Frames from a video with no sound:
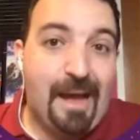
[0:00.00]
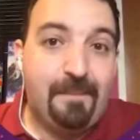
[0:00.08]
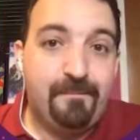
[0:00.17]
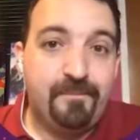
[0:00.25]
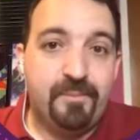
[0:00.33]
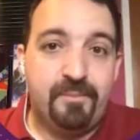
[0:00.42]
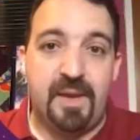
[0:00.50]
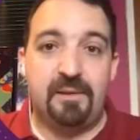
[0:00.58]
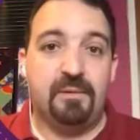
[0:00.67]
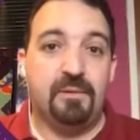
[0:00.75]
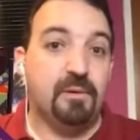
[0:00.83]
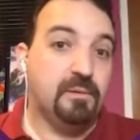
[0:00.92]
or
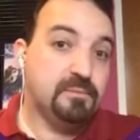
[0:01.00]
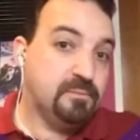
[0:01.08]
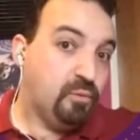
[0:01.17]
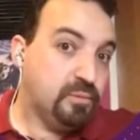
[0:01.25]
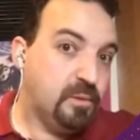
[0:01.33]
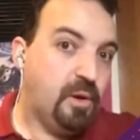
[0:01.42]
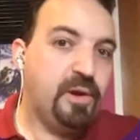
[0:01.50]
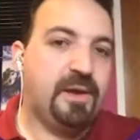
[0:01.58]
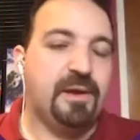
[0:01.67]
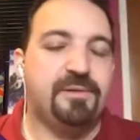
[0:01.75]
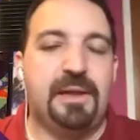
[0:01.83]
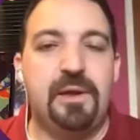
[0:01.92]
today that
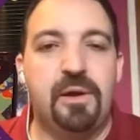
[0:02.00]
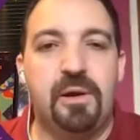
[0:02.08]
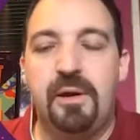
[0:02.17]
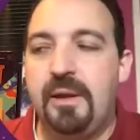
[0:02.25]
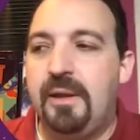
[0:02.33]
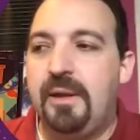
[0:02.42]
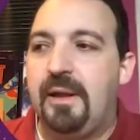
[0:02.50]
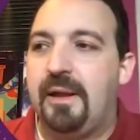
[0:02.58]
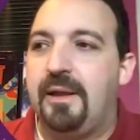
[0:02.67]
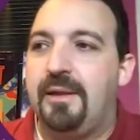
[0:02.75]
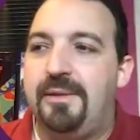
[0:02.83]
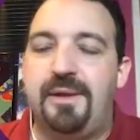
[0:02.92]

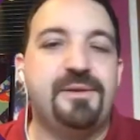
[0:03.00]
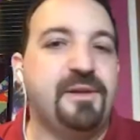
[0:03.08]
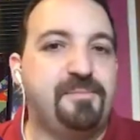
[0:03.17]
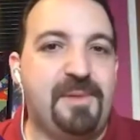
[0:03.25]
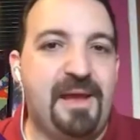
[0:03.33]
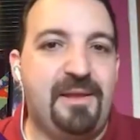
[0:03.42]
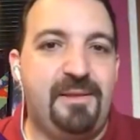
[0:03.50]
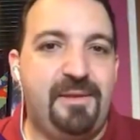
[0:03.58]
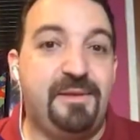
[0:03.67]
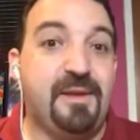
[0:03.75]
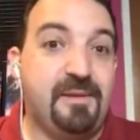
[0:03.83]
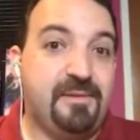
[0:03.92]
Disney
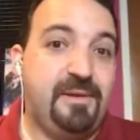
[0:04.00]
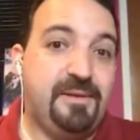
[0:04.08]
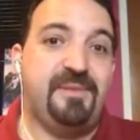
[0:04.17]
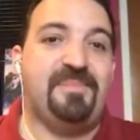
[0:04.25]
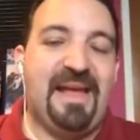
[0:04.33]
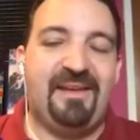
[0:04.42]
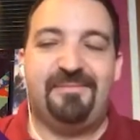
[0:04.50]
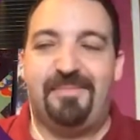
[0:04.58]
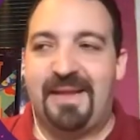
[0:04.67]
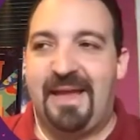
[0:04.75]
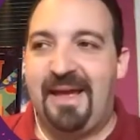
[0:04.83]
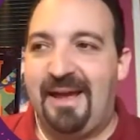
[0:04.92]
Plus came out for
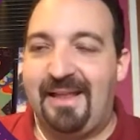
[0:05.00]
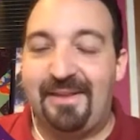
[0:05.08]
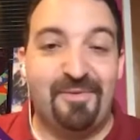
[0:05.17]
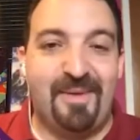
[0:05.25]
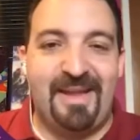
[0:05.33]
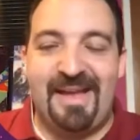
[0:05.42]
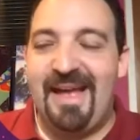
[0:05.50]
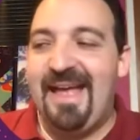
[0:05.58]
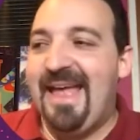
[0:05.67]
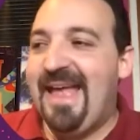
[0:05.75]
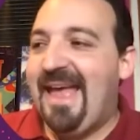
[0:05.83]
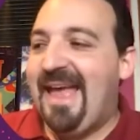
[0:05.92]
Latin America. That's
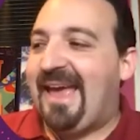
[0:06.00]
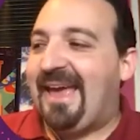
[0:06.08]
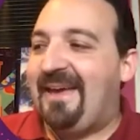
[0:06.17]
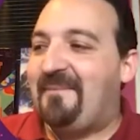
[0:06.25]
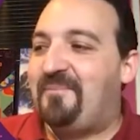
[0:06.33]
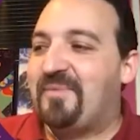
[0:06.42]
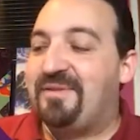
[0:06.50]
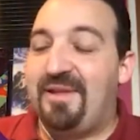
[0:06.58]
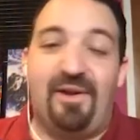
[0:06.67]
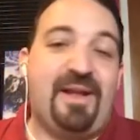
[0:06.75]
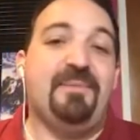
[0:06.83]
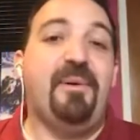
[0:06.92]
important if
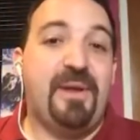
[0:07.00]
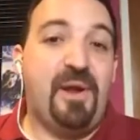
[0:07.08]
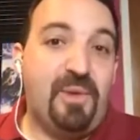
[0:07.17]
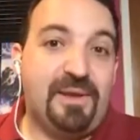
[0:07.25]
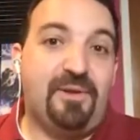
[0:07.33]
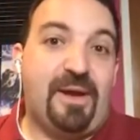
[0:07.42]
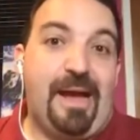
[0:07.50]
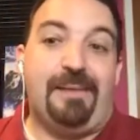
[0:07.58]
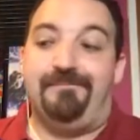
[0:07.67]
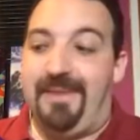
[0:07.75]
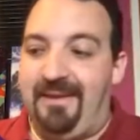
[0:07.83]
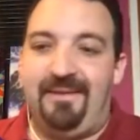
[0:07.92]
we want to look at it
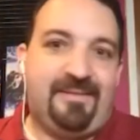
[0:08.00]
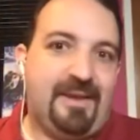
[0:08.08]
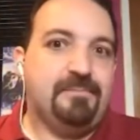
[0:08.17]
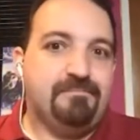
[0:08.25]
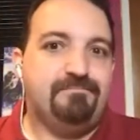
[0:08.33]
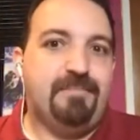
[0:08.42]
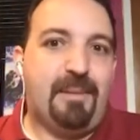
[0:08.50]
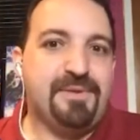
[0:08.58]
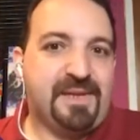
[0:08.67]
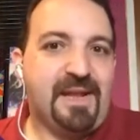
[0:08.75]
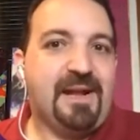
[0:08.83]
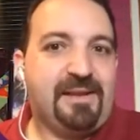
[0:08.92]
in 4K. So
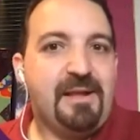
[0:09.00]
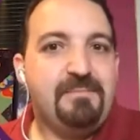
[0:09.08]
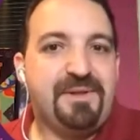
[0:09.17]
we need